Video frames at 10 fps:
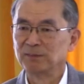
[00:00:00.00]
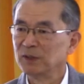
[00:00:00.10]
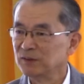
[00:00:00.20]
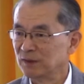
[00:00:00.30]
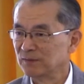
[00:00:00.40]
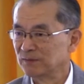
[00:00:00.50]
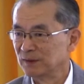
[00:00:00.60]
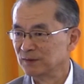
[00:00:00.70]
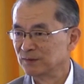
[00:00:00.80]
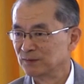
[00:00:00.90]
very
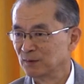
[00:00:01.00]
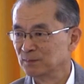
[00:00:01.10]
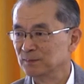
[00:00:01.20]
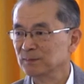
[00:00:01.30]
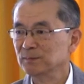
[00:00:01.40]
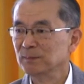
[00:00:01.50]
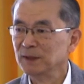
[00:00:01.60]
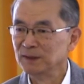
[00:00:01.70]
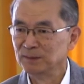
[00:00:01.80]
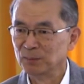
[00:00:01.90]
different from
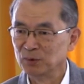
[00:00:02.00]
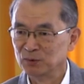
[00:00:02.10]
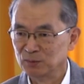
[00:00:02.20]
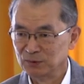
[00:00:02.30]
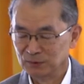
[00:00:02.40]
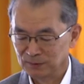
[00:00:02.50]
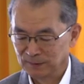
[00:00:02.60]
many point of view.